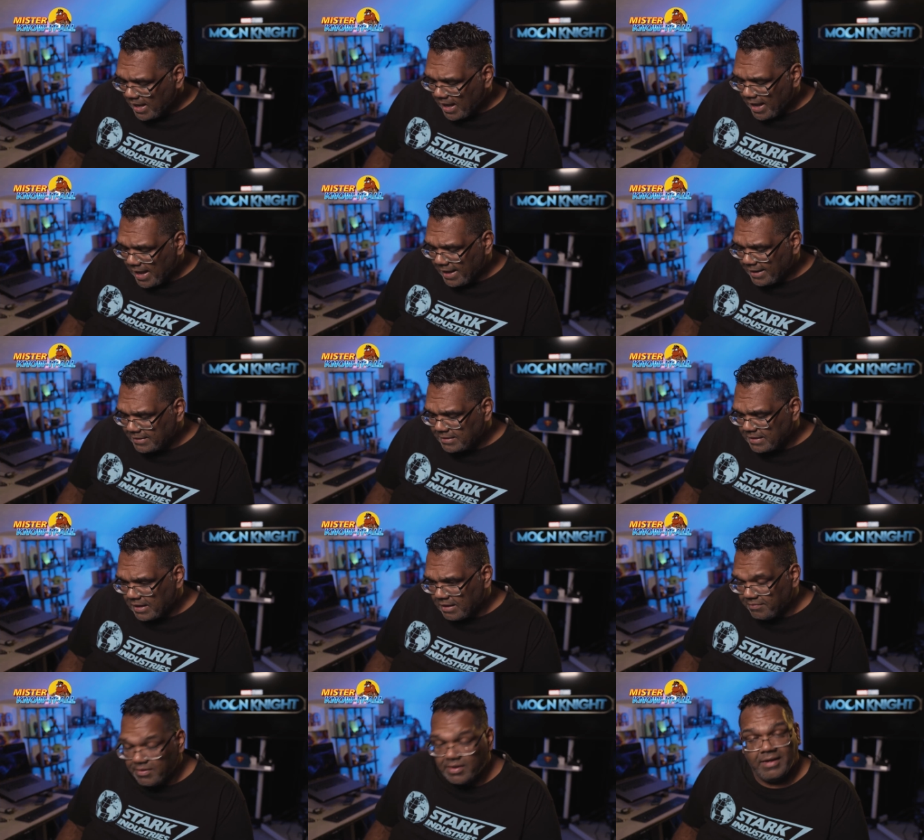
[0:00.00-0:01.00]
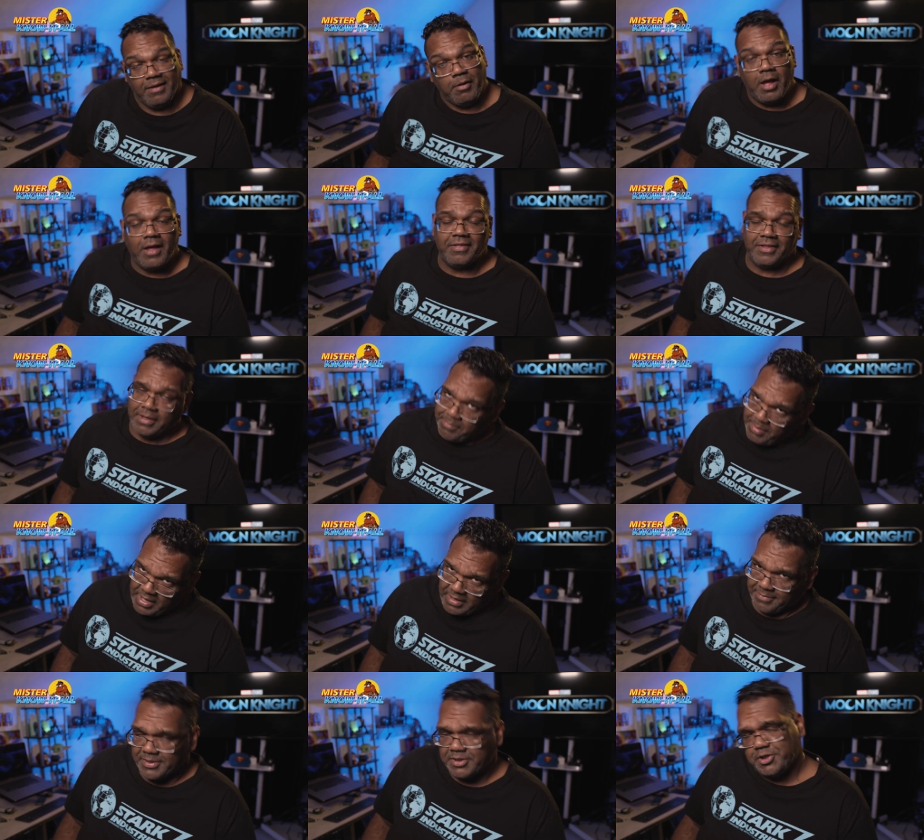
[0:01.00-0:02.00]
and the
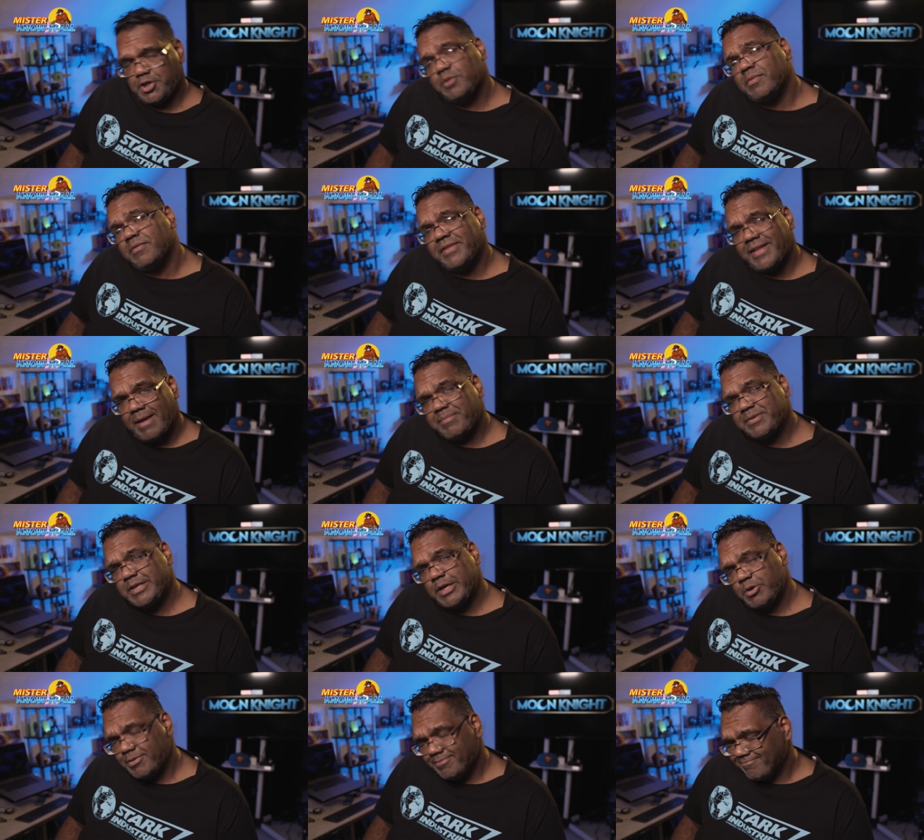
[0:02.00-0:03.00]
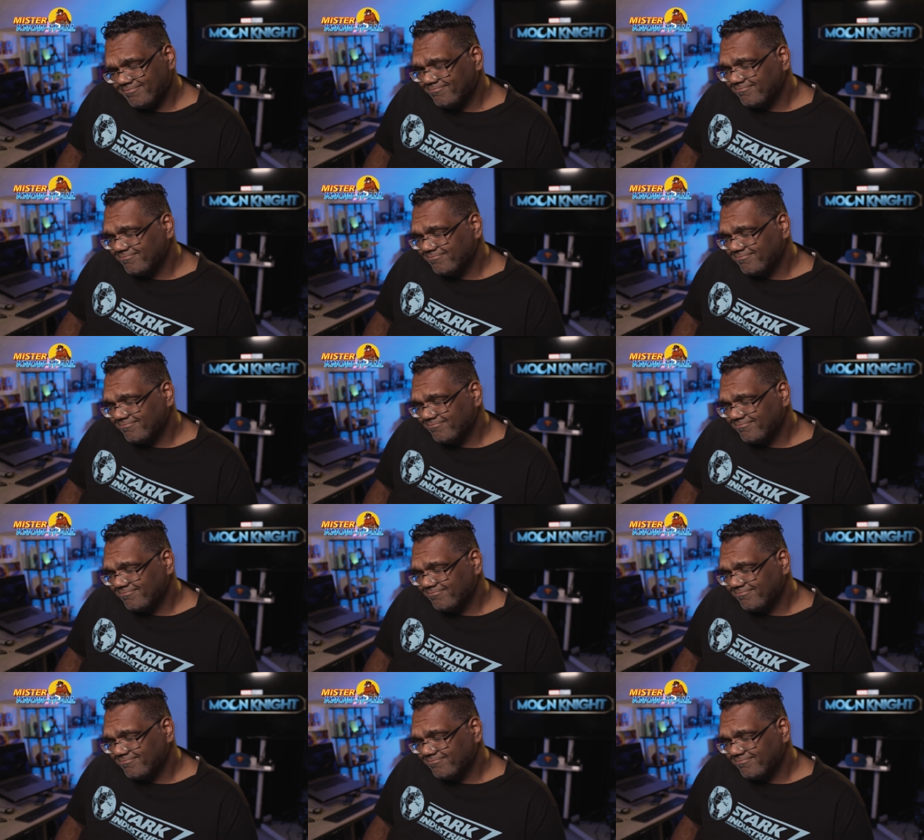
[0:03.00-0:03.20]
eponymous tomb of the episode.